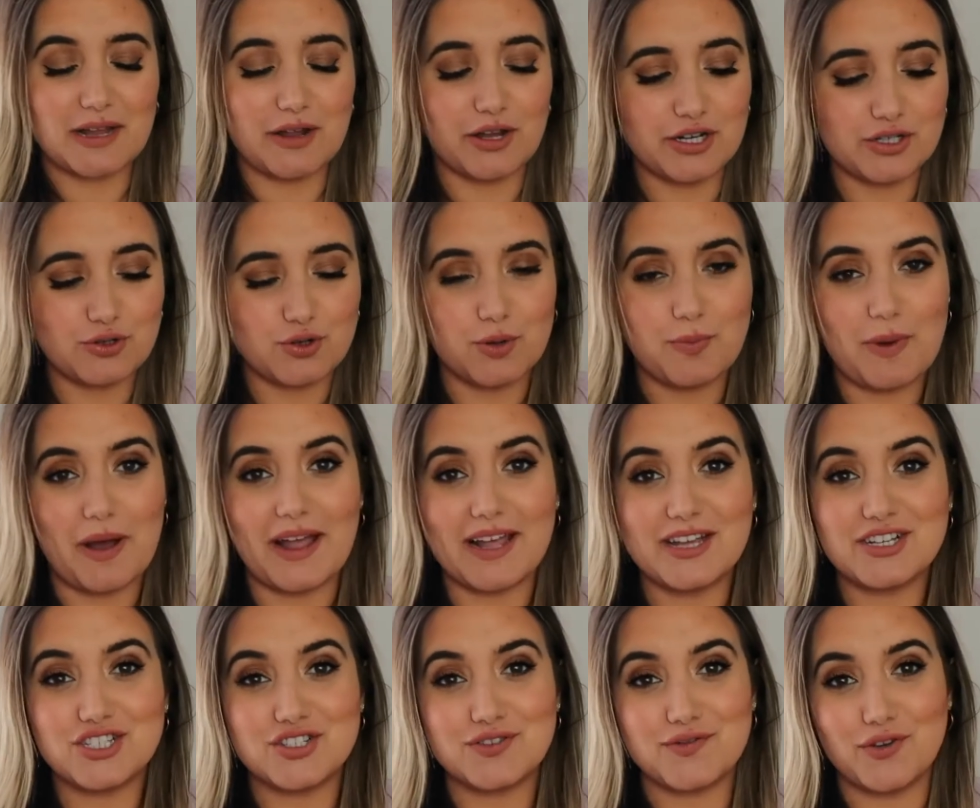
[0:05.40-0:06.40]
I'm going to talk about
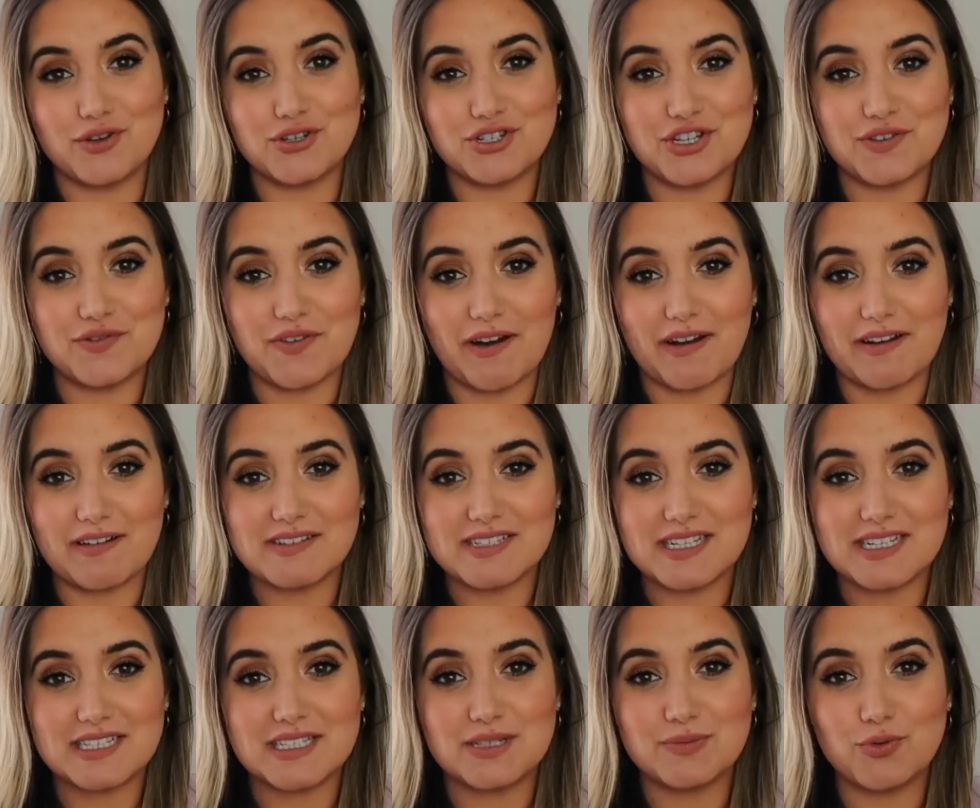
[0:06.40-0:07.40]
is Givenchy Very
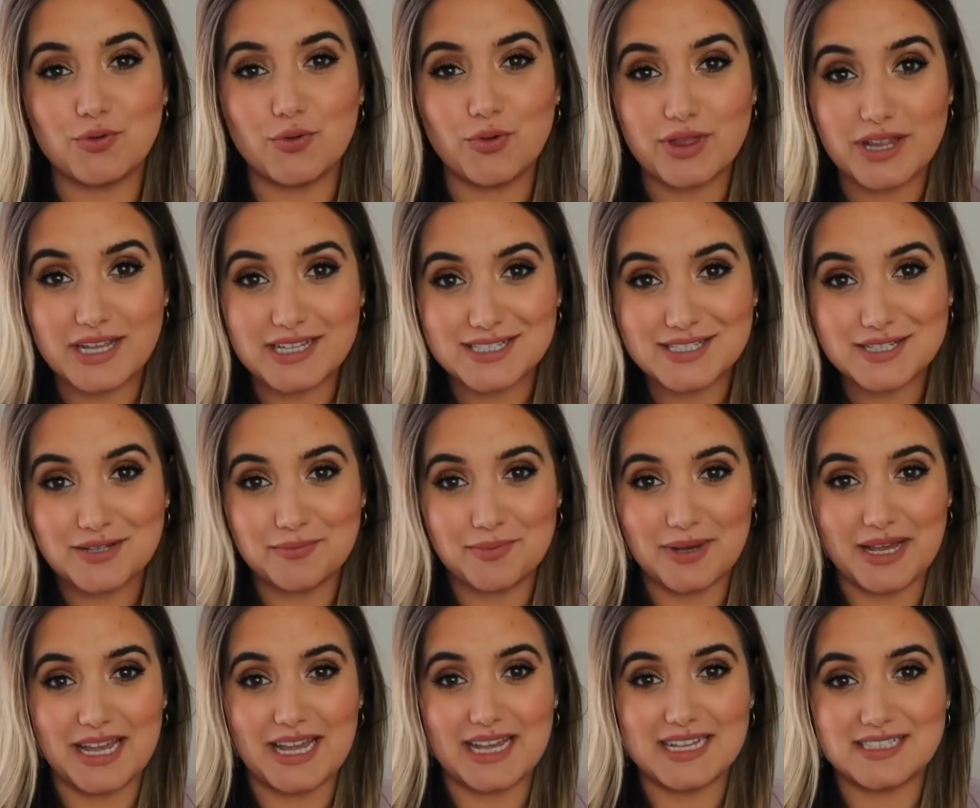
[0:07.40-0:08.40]
Irresistible. This to
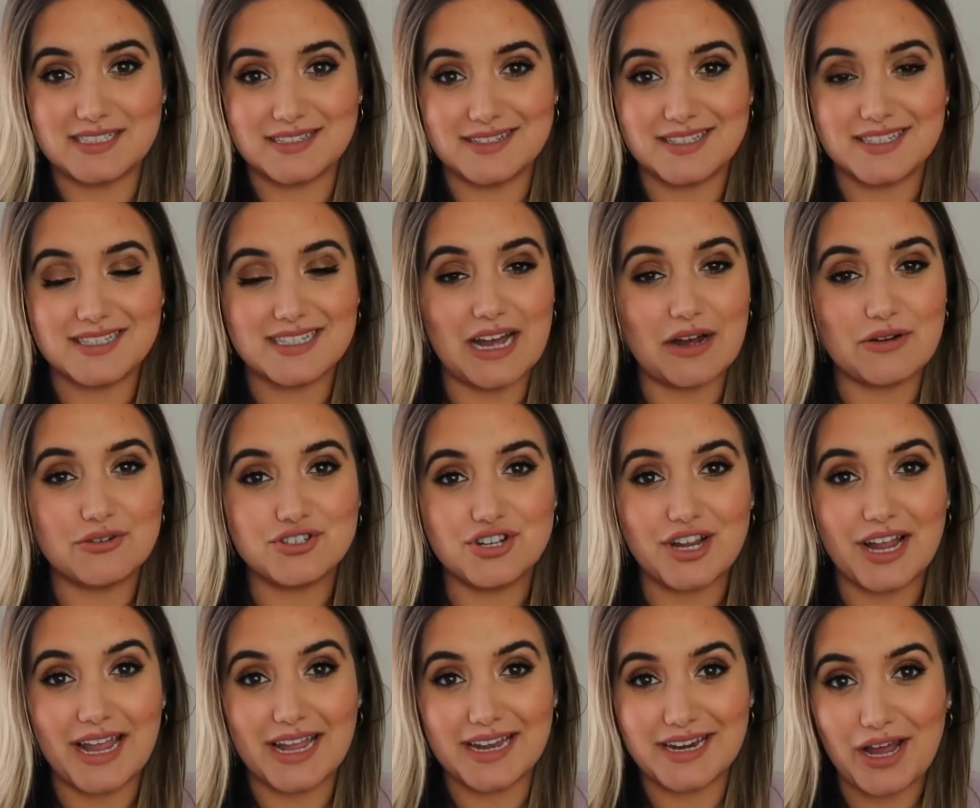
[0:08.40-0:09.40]
me is
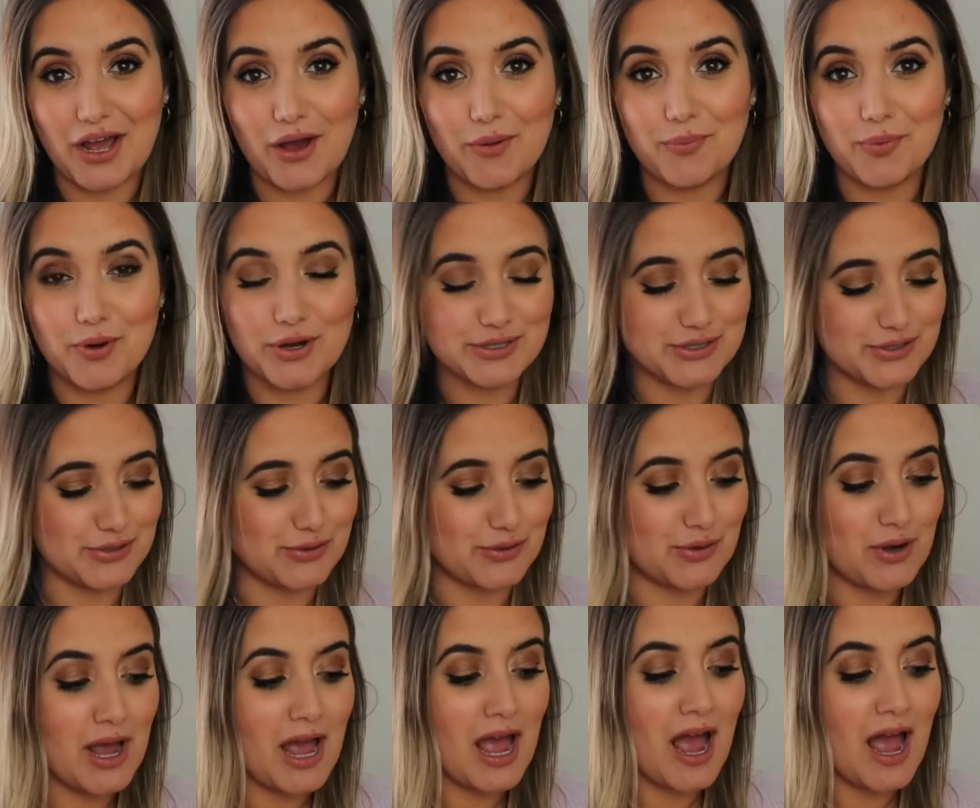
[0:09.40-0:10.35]
nostalgia in a bottle.